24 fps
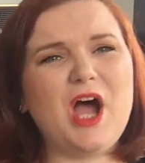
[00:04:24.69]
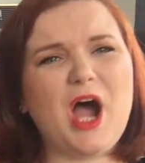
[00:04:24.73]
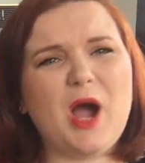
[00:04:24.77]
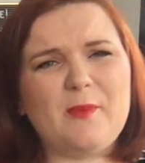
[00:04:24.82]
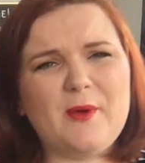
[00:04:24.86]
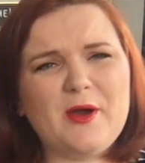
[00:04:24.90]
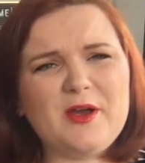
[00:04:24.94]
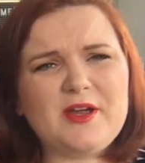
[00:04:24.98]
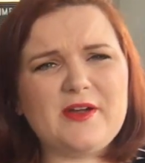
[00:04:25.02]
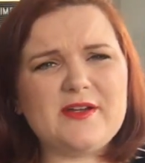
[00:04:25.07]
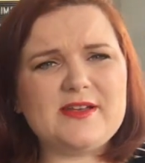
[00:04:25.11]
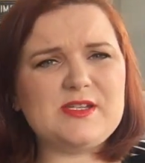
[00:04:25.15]
I
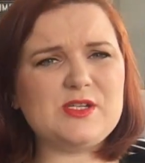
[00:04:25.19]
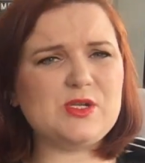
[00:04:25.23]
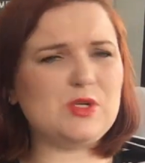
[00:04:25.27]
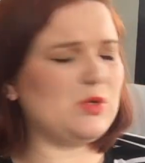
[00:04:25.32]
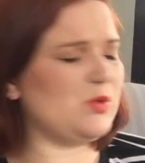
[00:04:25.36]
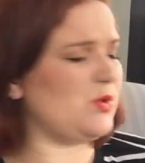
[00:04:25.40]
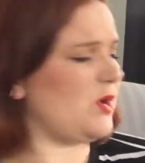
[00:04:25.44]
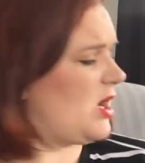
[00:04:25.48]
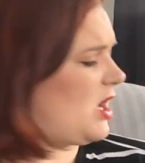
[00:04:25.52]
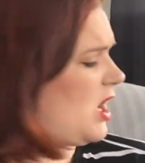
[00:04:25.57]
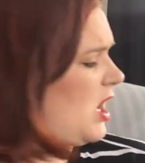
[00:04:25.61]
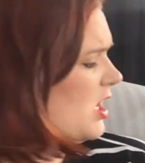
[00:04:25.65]
won't go
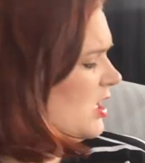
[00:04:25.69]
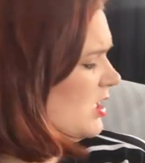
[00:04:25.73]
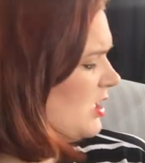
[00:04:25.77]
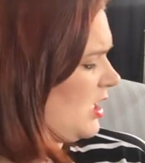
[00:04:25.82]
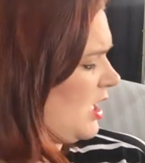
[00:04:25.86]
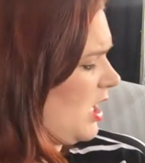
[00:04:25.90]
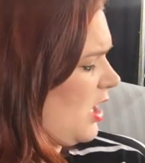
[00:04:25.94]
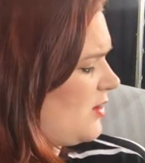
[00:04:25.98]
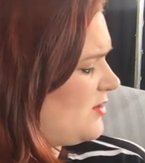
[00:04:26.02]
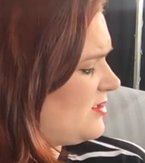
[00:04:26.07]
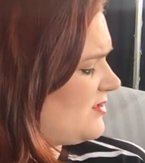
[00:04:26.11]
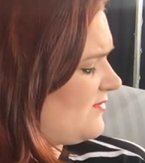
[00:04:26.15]
into
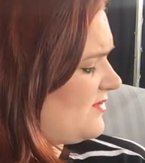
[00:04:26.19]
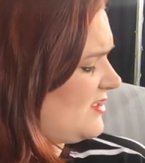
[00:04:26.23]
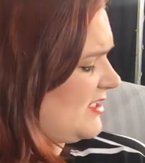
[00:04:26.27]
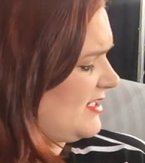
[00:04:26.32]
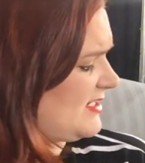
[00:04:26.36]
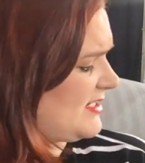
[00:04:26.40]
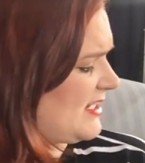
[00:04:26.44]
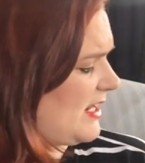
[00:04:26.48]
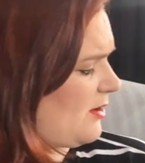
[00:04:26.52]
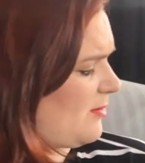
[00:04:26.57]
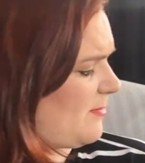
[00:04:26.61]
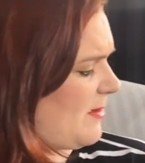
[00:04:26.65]
loads of
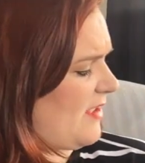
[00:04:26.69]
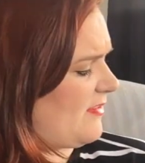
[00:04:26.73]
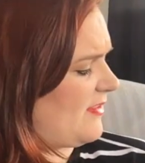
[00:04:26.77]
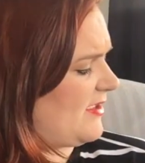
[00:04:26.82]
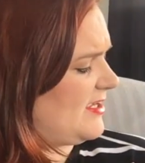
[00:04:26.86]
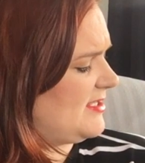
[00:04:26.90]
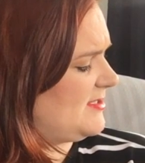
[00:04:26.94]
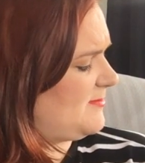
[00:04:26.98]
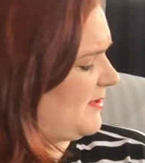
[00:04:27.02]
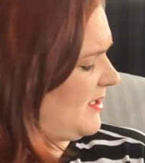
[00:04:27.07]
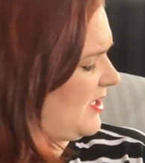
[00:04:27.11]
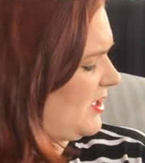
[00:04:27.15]
detail about
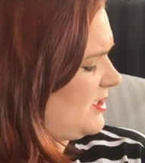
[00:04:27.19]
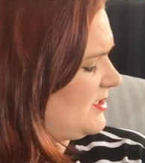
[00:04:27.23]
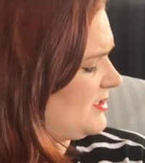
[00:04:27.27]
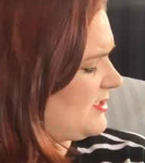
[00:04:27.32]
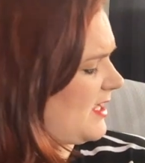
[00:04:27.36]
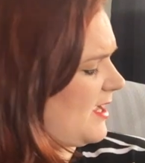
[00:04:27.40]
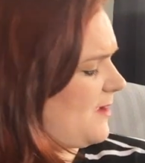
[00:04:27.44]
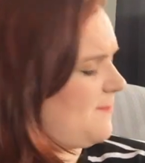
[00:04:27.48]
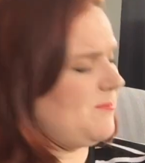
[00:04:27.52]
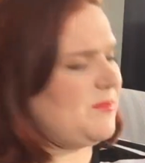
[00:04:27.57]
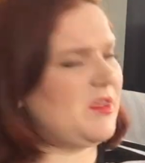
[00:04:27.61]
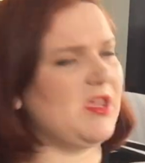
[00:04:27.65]
these because
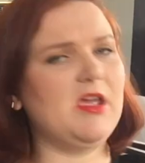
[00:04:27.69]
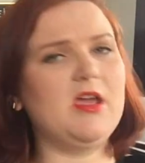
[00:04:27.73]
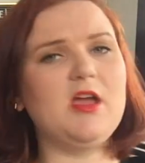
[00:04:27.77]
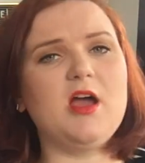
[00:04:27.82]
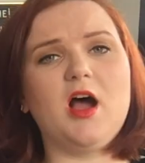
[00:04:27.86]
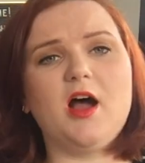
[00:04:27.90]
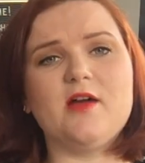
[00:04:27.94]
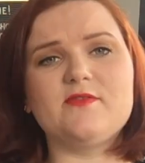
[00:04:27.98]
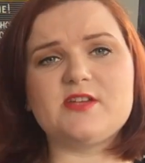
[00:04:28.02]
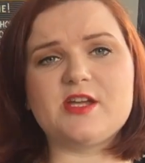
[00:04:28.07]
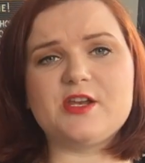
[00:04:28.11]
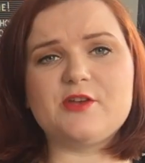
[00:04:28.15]
um,
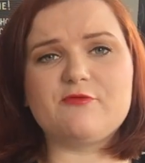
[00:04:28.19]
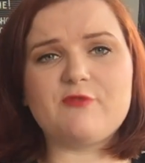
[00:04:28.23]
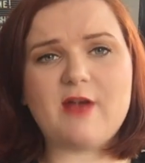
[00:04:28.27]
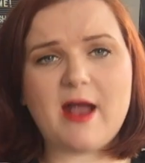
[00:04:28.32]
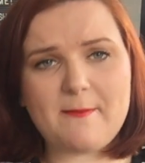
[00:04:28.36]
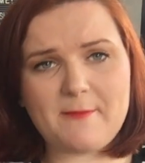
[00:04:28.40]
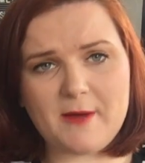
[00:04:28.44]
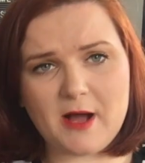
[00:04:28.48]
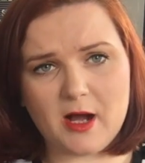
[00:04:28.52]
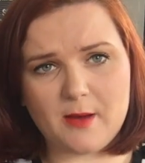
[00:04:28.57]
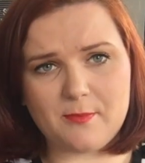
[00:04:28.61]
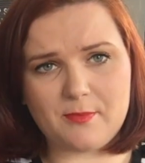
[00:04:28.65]
I've done a
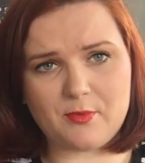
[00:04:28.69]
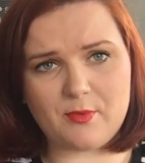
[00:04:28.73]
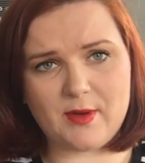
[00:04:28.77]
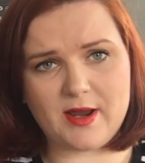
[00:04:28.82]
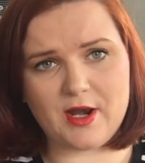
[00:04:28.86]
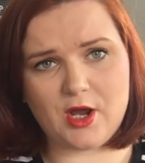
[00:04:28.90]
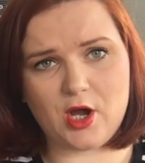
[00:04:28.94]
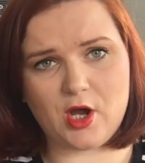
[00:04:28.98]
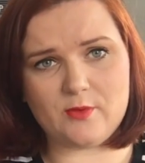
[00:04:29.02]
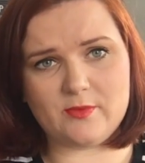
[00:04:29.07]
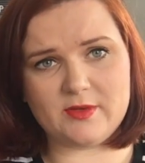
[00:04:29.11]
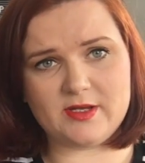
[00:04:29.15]
wrap up
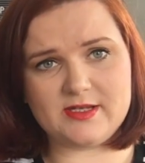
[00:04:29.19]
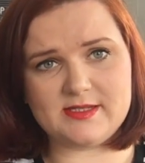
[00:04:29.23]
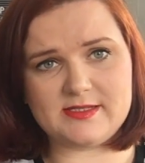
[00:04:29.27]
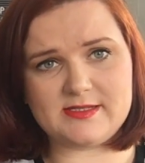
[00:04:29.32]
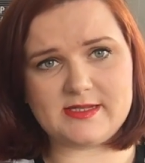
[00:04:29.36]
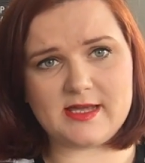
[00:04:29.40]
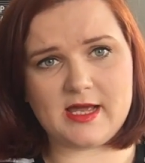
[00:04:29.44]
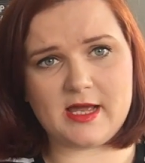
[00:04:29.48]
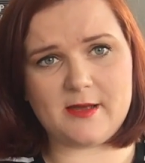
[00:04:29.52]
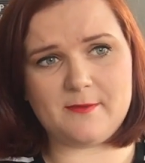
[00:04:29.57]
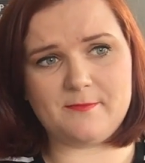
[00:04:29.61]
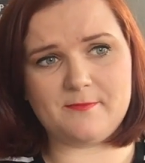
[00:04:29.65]
when I was
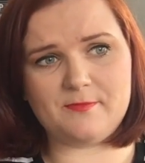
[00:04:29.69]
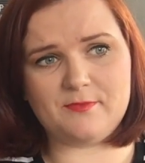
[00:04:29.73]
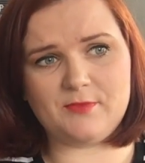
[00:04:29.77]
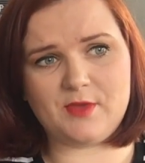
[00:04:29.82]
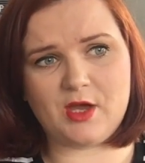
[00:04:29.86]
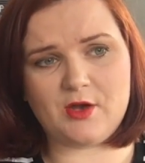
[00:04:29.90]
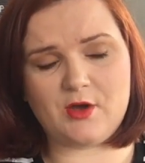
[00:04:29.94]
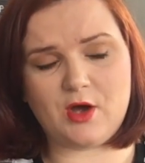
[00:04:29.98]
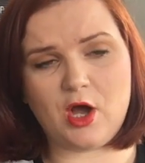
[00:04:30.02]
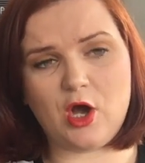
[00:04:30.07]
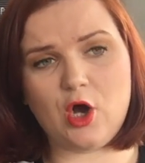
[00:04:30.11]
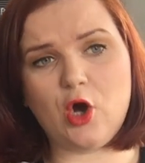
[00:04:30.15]
um,
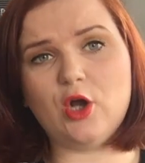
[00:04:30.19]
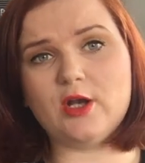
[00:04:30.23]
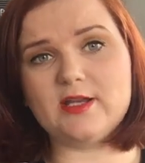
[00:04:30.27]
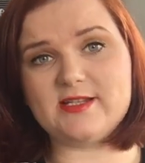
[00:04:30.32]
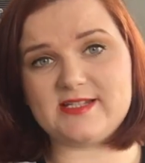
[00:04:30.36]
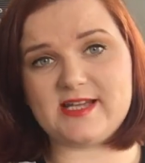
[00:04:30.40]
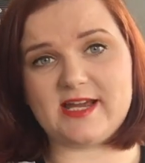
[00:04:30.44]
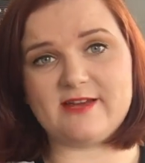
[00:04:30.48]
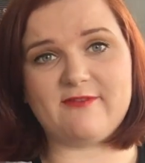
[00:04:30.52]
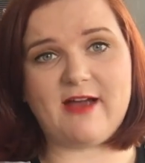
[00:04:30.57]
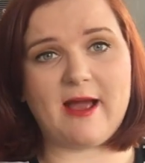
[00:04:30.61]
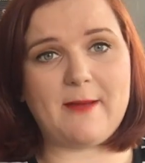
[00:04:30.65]
a, a
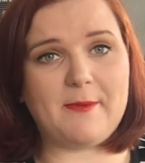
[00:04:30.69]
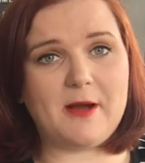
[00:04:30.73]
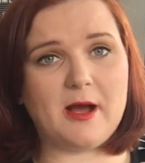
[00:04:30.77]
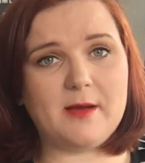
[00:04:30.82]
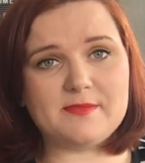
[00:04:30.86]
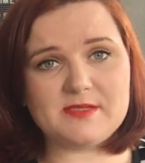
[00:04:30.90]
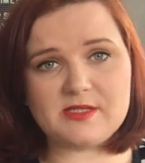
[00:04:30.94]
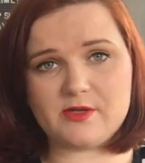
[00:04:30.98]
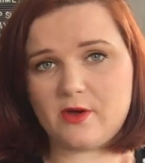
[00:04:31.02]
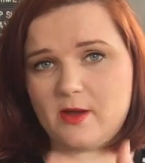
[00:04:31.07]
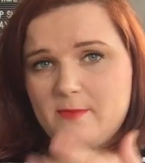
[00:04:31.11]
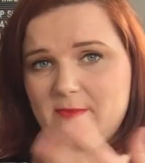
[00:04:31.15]
holiday wrap
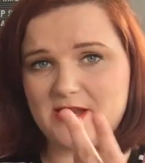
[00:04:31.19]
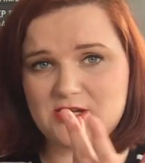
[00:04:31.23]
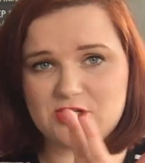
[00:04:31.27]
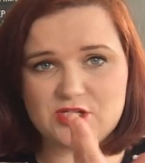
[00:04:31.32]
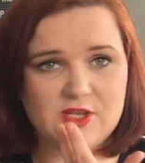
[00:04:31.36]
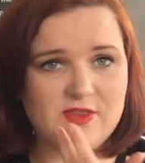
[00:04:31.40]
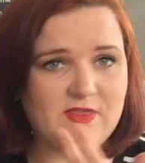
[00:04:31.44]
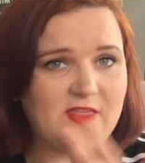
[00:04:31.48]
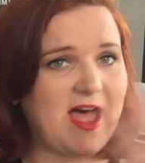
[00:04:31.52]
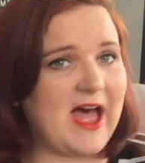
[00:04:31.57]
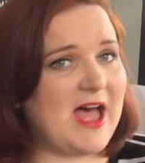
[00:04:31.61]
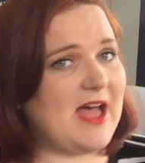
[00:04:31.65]
up, so I
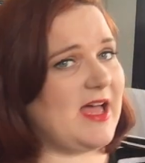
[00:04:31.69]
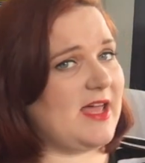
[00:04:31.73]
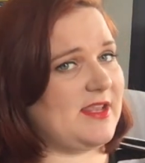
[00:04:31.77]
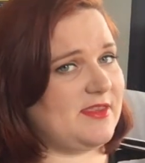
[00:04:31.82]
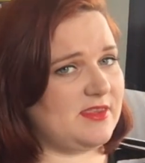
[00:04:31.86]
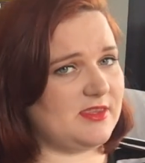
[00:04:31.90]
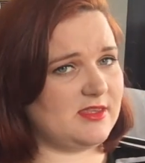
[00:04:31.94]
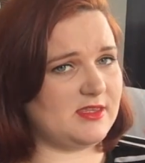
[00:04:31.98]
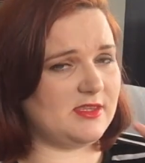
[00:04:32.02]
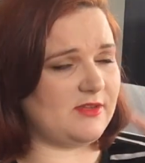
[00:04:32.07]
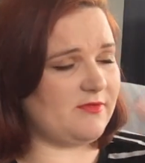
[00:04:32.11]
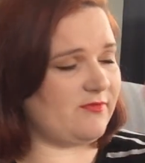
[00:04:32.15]
mentioned that
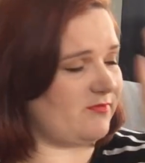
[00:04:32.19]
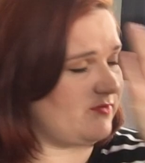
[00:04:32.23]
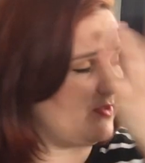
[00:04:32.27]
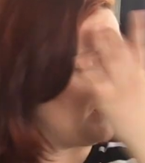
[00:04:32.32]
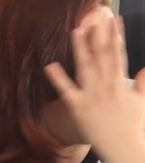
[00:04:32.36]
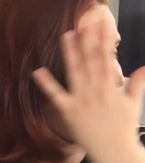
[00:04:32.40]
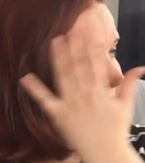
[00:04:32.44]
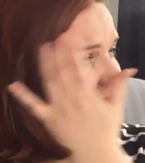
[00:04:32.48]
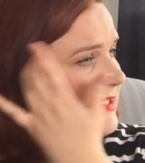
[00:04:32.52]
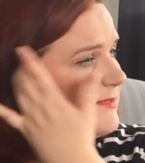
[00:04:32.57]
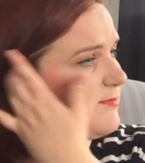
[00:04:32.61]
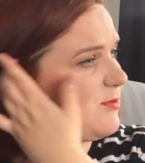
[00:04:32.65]
and the,
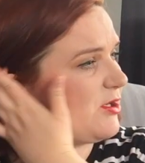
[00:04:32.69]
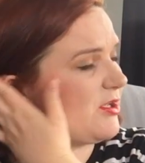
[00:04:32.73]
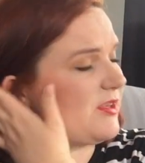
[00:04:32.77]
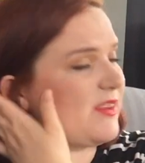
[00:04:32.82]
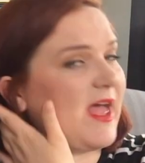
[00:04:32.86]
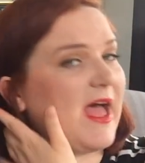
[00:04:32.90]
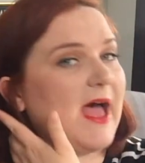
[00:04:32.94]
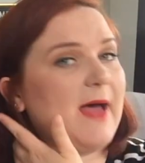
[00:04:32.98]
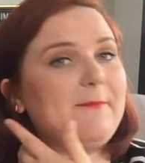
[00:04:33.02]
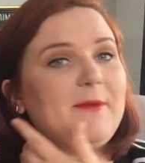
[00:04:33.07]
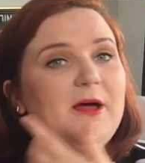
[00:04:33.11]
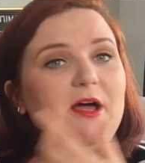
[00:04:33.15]
the next book there.